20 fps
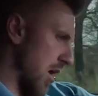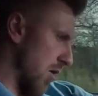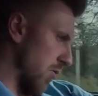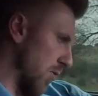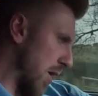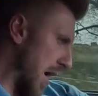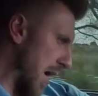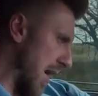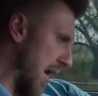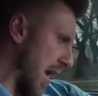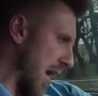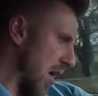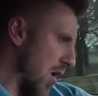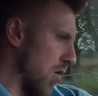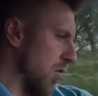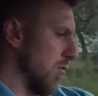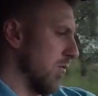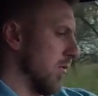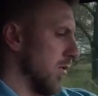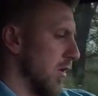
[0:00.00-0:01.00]
Right
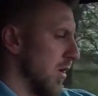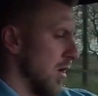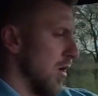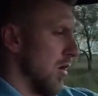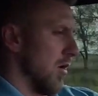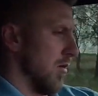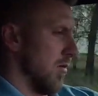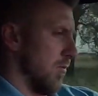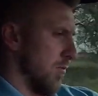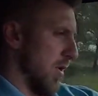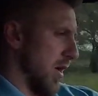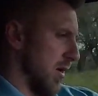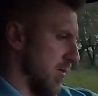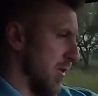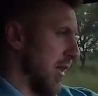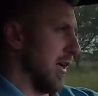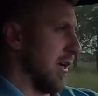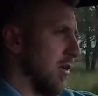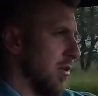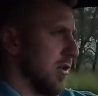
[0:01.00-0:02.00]
now, my
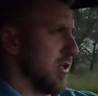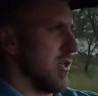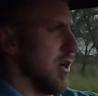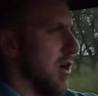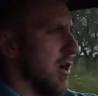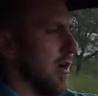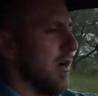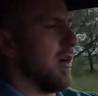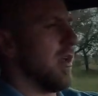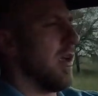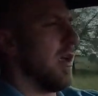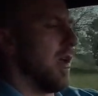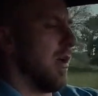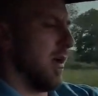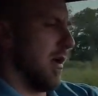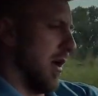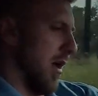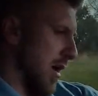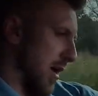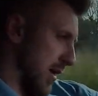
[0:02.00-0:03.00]
blinker is on.
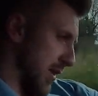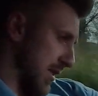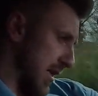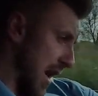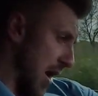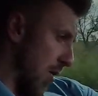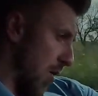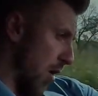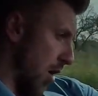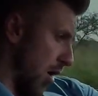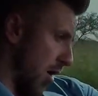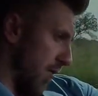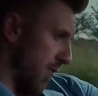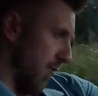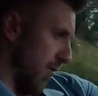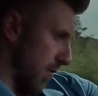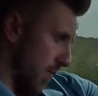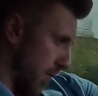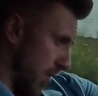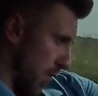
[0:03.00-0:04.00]
It's now off,
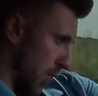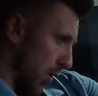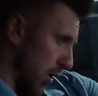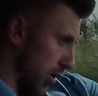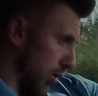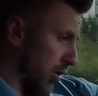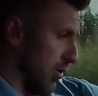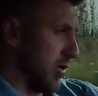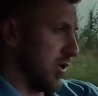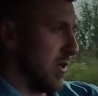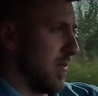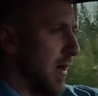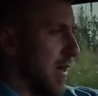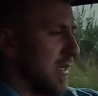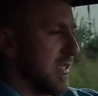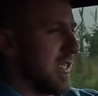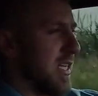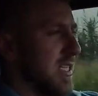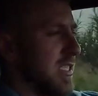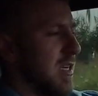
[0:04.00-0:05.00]
but we're cruising about
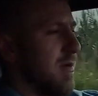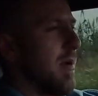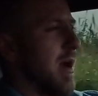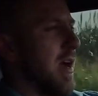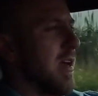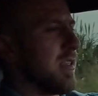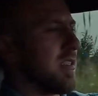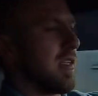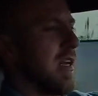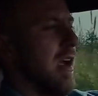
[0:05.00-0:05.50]
60 miles an